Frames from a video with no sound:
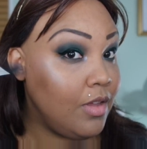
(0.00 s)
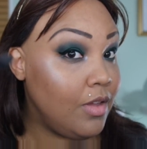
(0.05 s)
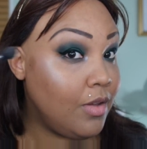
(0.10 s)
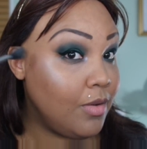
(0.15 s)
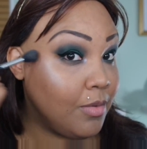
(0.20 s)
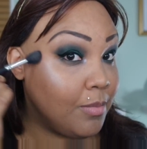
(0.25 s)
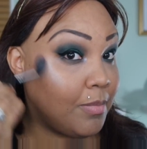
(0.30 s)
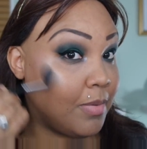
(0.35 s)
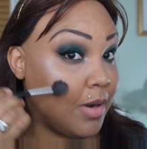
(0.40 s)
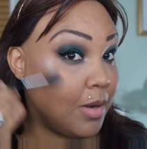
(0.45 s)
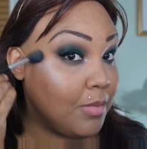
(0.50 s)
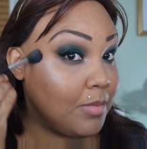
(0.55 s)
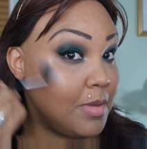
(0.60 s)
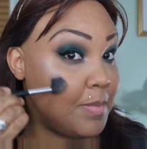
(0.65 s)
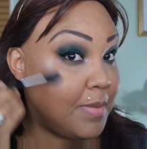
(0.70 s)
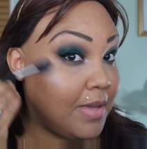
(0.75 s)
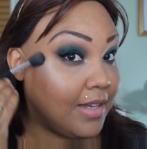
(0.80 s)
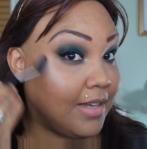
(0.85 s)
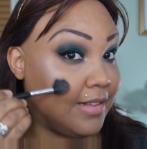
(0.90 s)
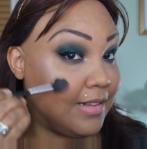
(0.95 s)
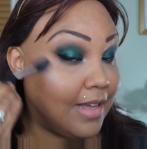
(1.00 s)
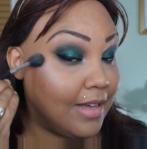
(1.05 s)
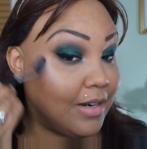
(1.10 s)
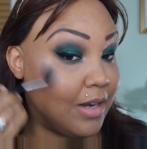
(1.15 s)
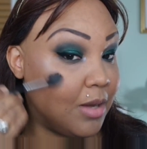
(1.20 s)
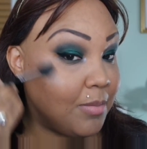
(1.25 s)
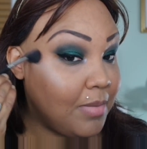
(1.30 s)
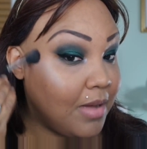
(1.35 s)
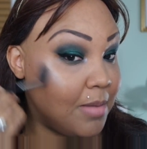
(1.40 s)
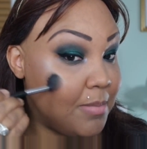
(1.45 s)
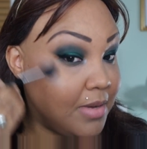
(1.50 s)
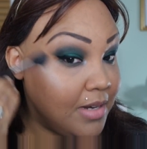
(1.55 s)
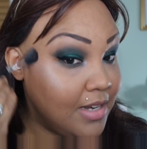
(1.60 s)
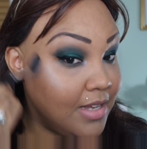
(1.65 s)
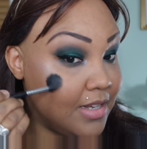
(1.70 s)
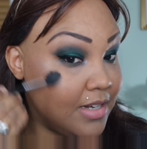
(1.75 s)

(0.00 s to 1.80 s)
You're probably picking that up. I mean,